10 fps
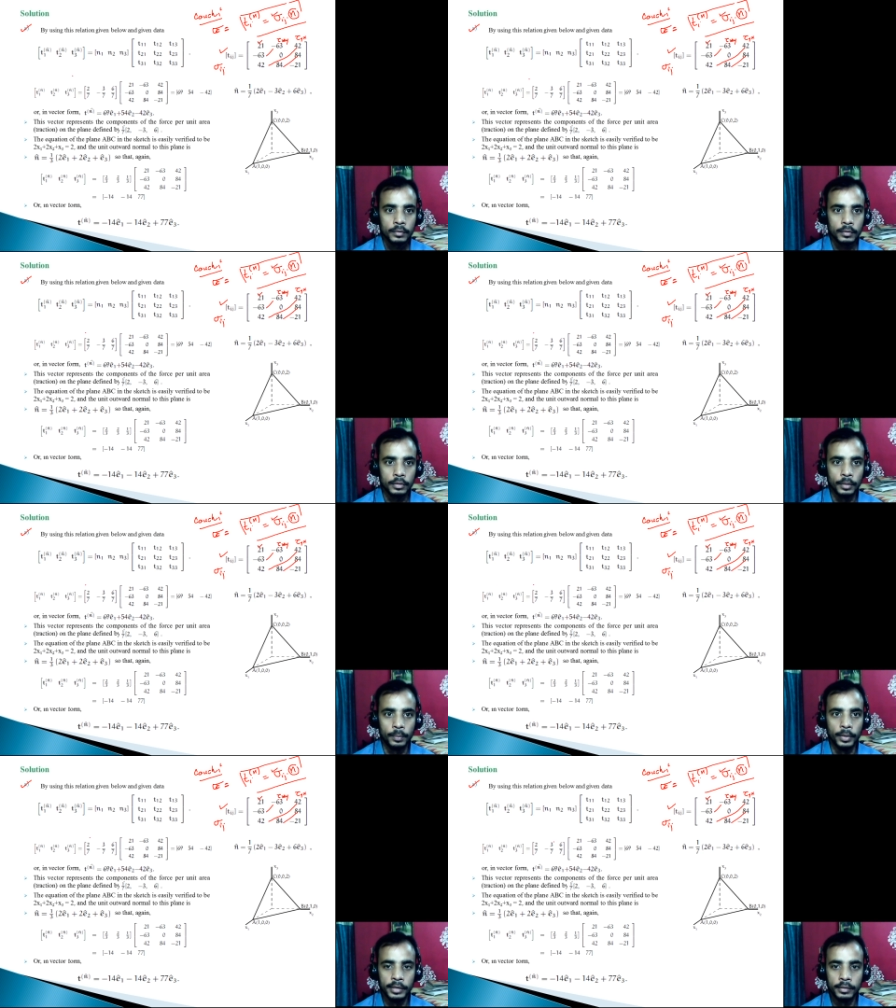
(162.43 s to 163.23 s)
the
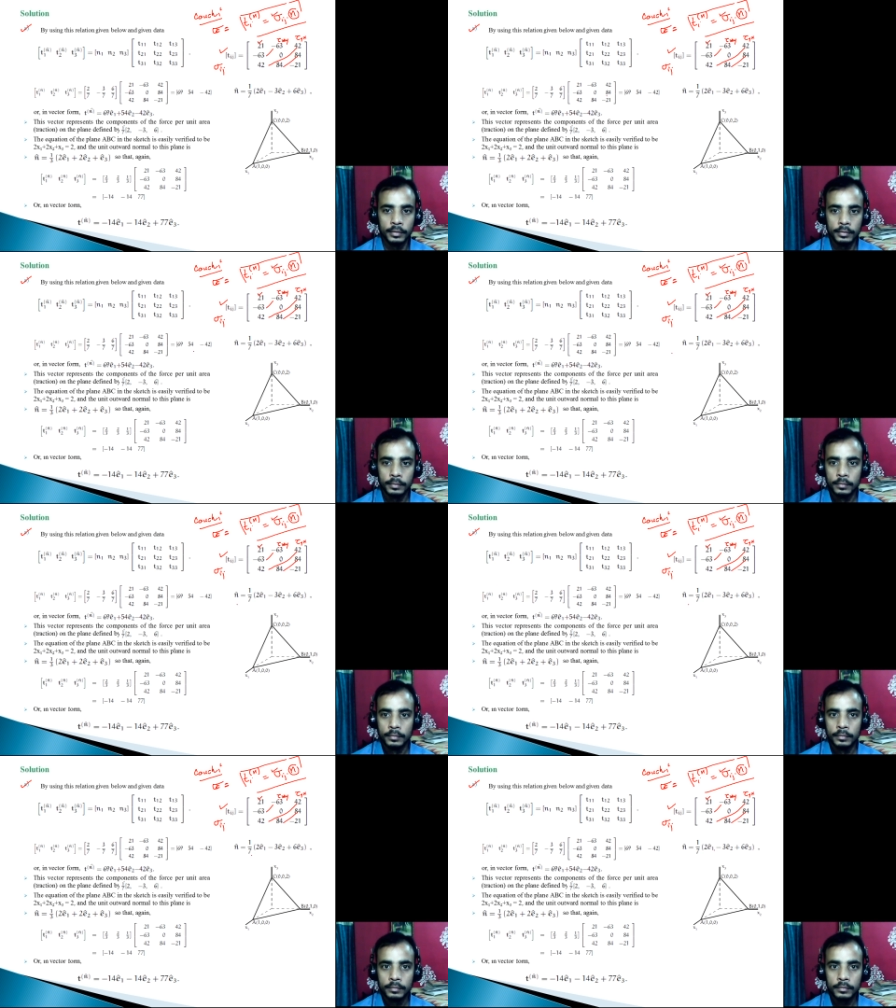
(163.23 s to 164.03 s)

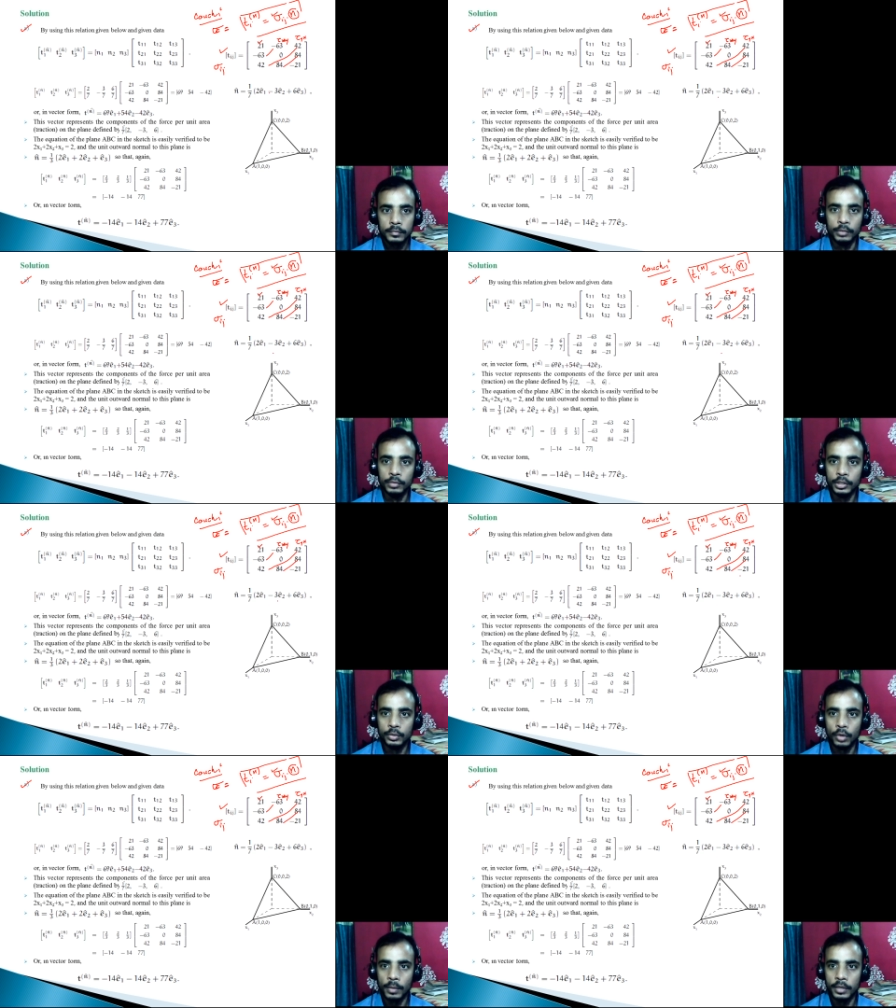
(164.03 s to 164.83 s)
unit
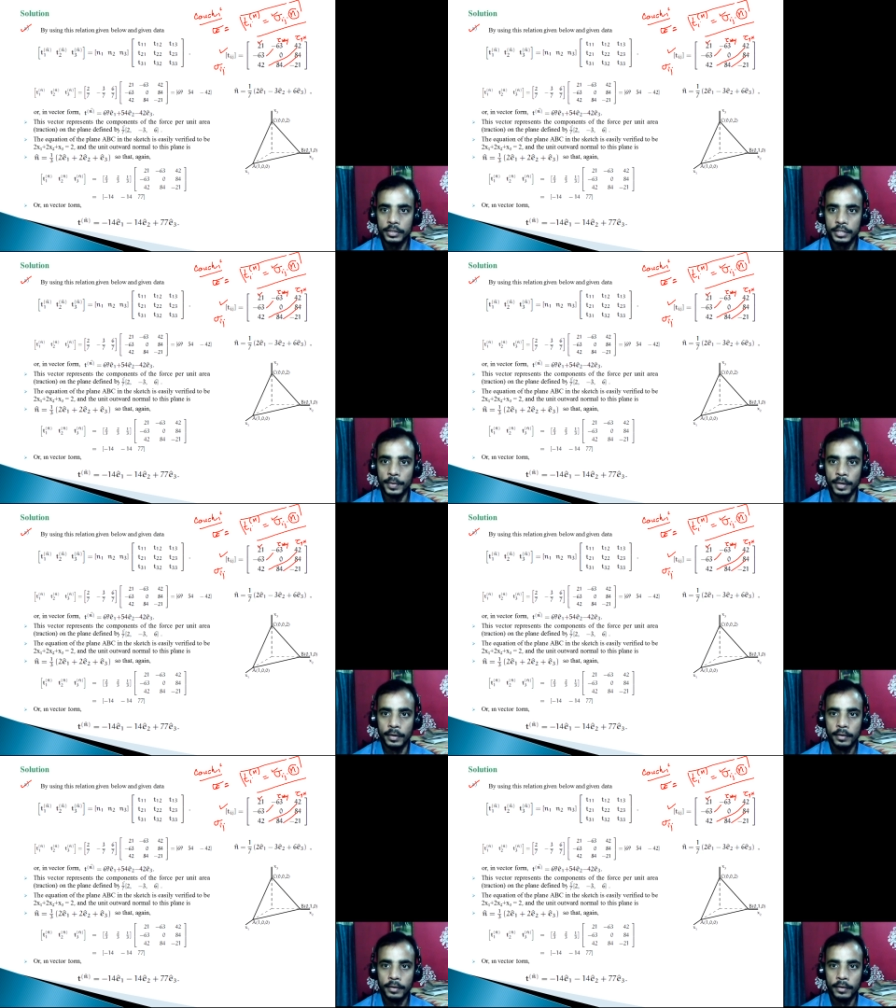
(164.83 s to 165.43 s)
normal is given,